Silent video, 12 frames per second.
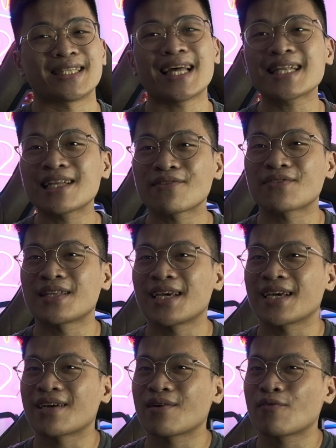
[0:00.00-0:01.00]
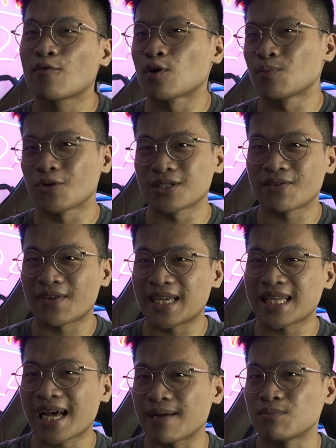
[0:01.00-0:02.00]
deadlifting for more
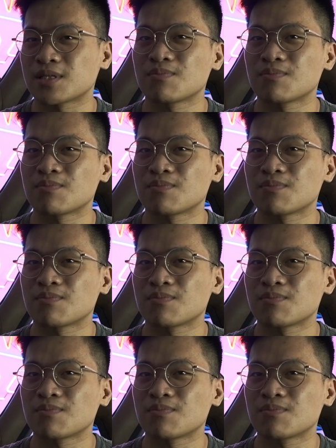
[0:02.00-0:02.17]
defined abs,